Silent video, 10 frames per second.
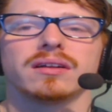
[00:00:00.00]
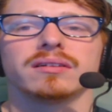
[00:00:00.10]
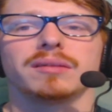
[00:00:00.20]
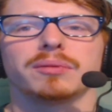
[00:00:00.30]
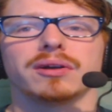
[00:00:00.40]

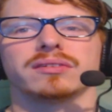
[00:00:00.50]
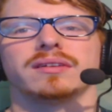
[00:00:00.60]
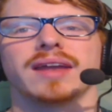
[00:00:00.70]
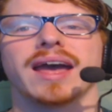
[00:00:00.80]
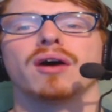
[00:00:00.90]
to the
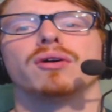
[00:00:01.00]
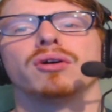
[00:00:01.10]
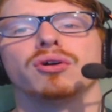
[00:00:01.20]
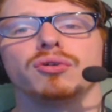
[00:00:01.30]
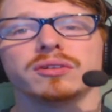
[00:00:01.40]
person now
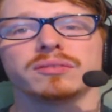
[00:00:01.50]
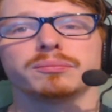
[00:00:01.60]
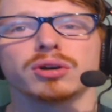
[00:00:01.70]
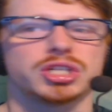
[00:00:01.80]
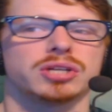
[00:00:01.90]
who is
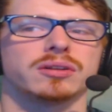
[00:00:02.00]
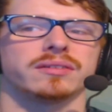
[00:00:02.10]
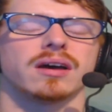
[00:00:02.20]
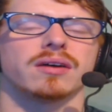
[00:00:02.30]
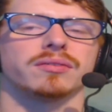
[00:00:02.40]
pushing
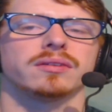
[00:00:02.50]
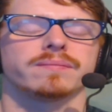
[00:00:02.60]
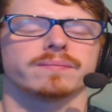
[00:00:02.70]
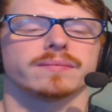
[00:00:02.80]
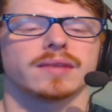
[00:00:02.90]
themselves
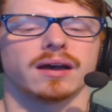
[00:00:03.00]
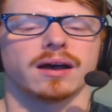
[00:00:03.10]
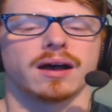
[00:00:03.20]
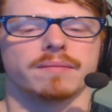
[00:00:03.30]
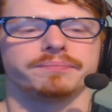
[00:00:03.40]

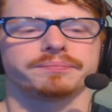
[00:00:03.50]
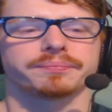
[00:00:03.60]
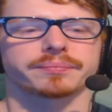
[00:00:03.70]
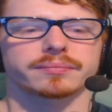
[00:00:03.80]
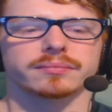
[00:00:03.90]
um,
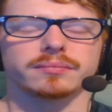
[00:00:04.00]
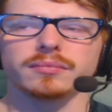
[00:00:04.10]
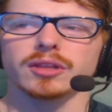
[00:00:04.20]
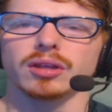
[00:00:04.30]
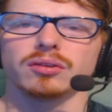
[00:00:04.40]

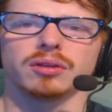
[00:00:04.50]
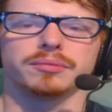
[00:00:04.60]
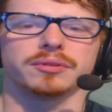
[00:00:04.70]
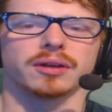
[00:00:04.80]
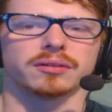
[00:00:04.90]
to,
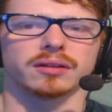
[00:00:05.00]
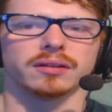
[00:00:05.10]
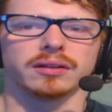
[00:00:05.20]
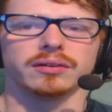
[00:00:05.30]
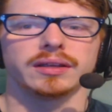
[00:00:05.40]
to to
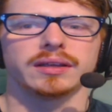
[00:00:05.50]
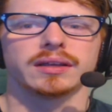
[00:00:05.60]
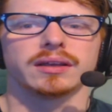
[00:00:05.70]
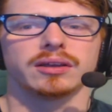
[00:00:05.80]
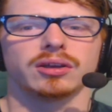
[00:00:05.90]
literally
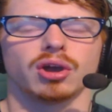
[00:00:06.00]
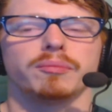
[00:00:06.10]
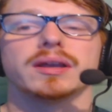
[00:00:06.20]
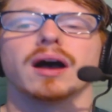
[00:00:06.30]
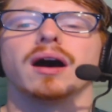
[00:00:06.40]
go
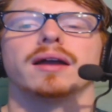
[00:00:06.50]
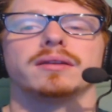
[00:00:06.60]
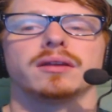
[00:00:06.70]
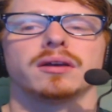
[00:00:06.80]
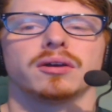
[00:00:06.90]

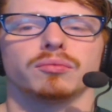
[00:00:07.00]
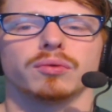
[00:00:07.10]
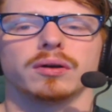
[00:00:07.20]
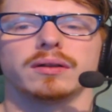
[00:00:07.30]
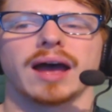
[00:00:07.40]
beyond
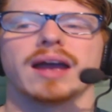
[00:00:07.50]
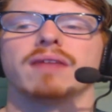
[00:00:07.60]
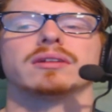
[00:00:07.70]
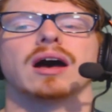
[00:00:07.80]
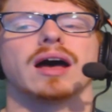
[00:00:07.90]
what I
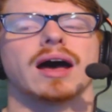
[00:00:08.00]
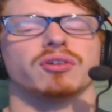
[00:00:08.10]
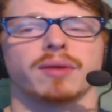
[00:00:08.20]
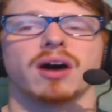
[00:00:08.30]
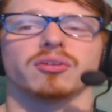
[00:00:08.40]
ever thought I
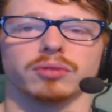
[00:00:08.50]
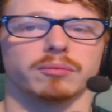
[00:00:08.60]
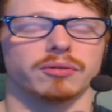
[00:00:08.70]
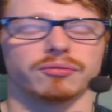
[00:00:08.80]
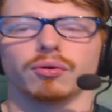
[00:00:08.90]
was possible of
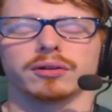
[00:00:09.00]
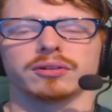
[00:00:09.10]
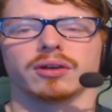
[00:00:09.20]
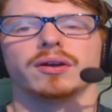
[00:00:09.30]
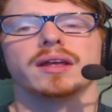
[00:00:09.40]
before?
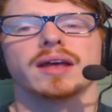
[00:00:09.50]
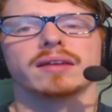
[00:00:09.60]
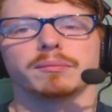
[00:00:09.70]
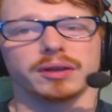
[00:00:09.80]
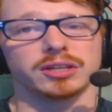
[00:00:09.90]
So that's
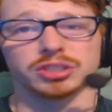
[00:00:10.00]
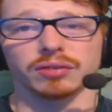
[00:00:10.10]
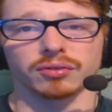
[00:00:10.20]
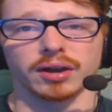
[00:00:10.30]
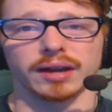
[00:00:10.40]
a big
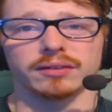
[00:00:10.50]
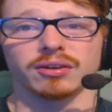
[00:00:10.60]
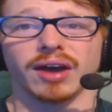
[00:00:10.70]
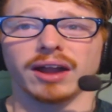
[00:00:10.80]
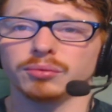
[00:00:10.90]
shift, right?
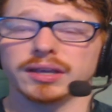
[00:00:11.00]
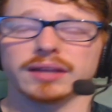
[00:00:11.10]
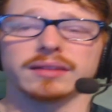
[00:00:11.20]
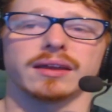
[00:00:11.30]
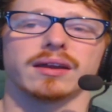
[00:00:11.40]
So how do we
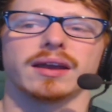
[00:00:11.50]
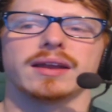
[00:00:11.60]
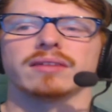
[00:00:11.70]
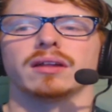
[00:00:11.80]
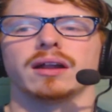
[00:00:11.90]
get there? And
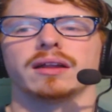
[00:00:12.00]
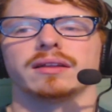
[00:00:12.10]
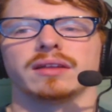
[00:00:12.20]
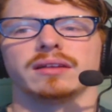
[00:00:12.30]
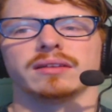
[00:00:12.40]
that's a lot of the
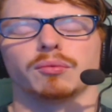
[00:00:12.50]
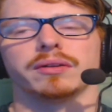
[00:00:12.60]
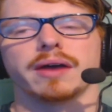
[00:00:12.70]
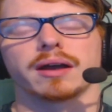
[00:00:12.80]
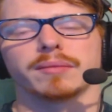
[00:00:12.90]
things I want
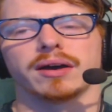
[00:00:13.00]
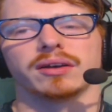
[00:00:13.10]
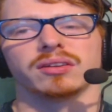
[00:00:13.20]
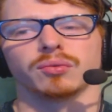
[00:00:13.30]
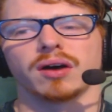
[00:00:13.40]
to talk about
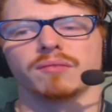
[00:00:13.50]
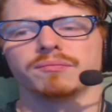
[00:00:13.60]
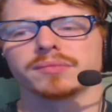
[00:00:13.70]
as well.